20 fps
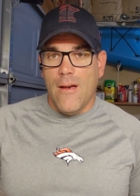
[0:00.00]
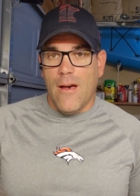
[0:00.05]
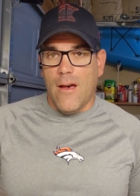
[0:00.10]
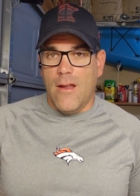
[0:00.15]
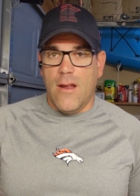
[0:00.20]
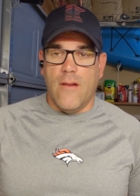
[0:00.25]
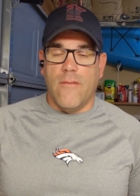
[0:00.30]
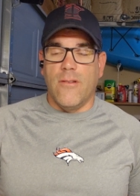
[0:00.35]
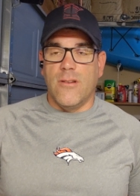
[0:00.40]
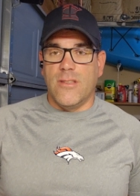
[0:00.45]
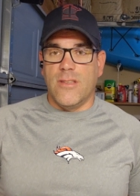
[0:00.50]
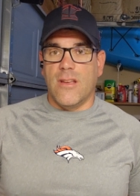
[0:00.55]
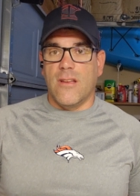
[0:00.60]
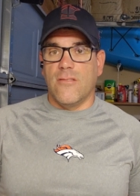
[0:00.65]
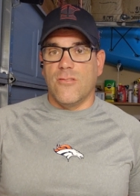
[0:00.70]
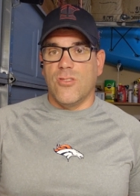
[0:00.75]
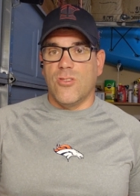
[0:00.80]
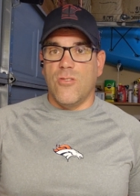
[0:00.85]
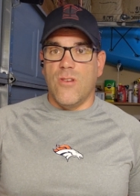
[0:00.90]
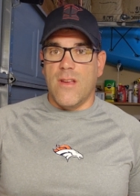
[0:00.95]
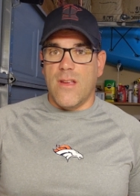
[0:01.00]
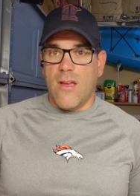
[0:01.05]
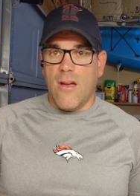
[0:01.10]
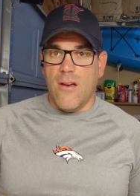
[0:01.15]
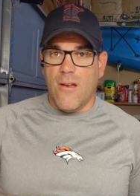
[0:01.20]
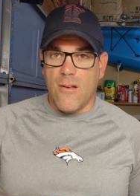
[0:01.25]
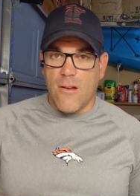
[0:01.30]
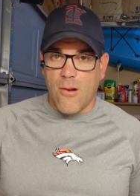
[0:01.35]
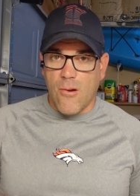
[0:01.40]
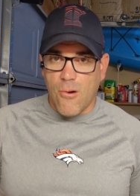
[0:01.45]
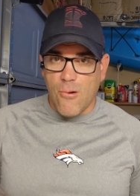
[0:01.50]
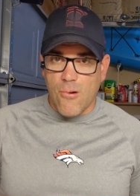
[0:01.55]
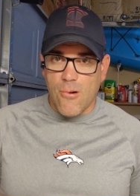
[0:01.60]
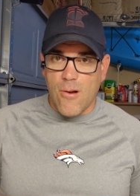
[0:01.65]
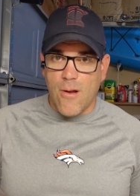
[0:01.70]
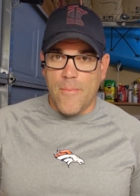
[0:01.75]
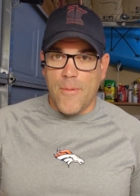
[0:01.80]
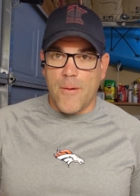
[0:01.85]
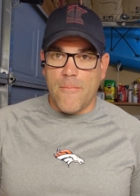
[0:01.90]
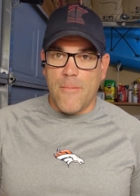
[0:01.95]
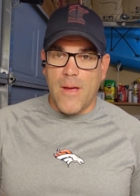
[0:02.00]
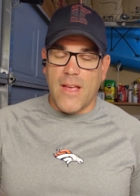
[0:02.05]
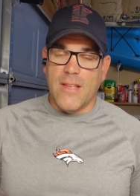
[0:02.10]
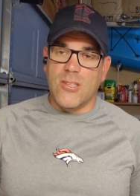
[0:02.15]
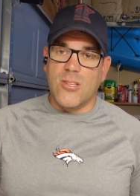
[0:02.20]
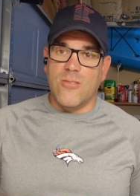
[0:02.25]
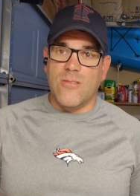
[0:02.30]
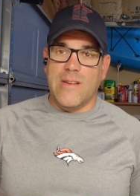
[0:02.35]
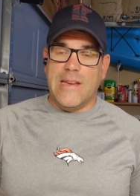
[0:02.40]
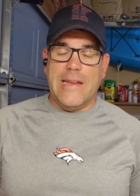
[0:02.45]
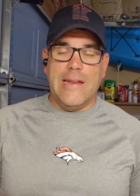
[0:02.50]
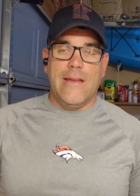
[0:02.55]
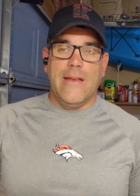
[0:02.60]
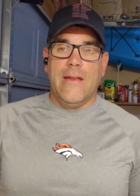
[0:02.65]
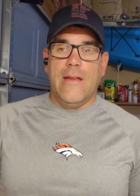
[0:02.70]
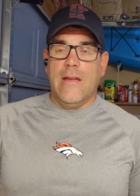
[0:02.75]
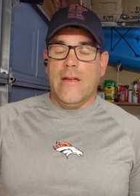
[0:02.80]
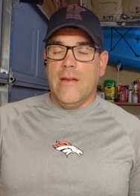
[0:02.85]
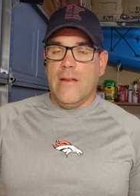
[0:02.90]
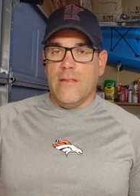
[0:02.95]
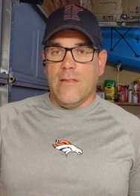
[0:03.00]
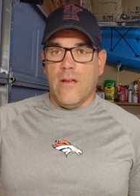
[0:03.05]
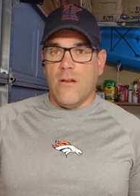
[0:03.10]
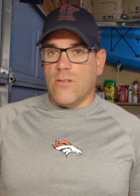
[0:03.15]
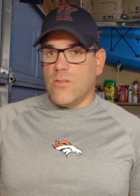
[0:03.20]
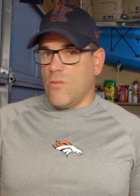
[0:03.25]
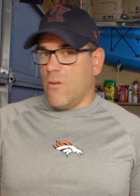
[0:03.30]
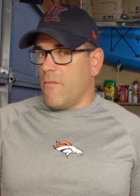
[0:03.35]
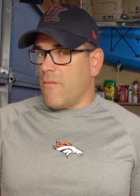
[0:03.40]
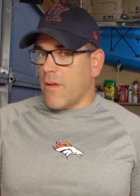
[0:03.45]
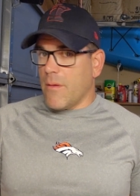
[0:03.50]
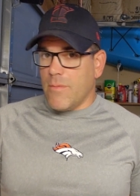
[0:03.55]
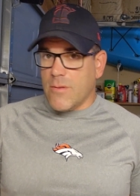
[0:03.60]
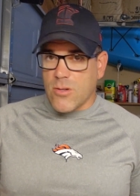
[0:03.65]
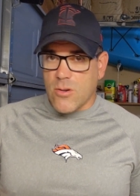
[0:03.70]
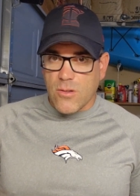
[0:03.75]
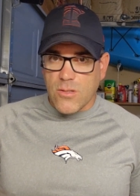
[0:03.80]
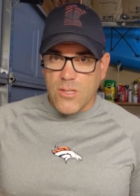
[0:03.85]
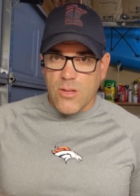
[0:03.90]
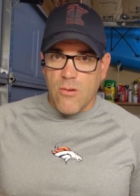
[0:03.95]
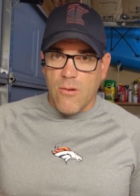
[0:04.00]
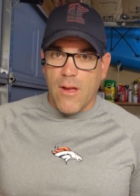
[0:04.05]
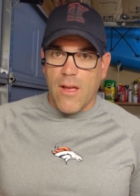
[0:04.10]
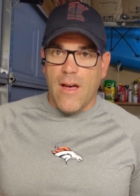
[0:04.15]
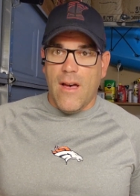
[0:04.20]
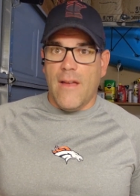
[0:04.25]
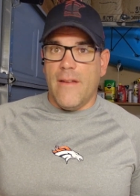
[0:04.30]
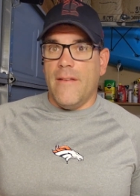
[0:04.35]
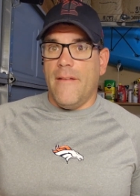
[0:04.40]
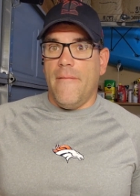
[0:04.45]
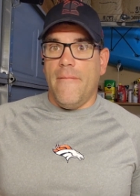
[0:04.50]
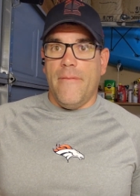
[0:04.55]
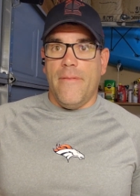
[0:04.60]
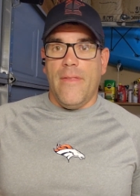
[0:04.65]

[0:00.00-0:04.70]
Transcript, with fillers: on every single street corner up on Main Street. There's roving patrols going on.